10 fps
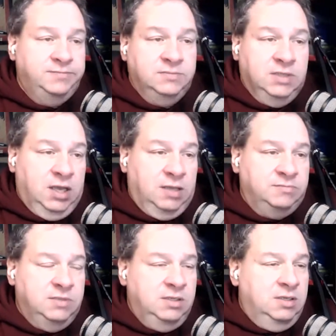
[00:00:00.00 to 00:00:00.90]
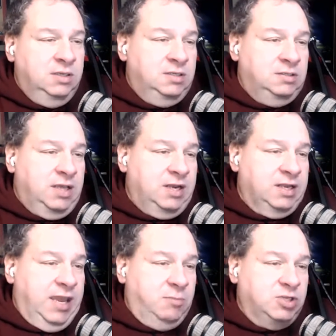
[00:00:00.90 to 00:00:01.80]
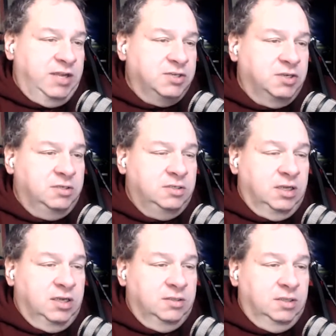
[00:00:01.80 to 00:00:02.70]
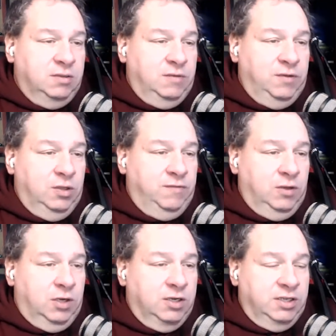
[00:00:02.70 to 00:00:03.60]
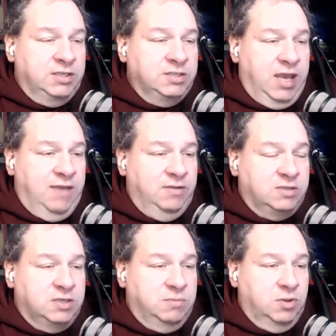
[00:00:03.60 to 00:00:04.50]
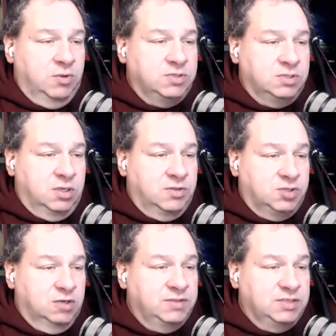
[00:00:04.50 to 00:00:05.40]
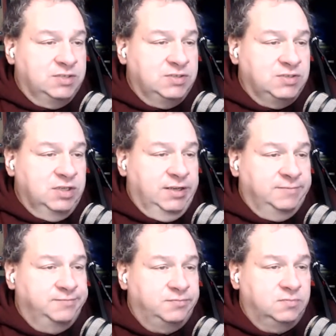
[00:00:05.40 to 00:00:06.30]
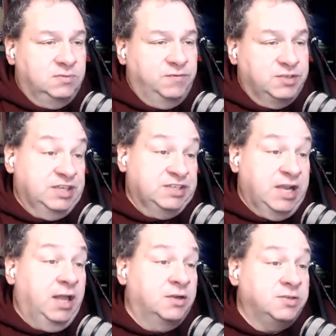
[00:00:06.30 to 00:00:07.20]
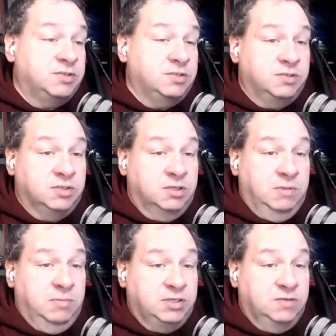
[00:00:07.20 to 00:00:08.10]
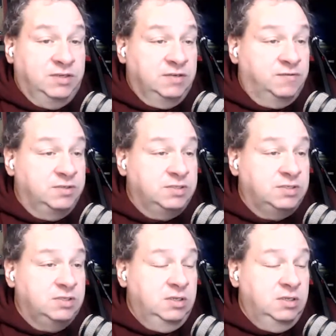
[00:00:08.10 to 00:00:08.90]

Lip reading: Not a game changer if you aren't into having some of those other services. For $6, there isn't going to be much of a difference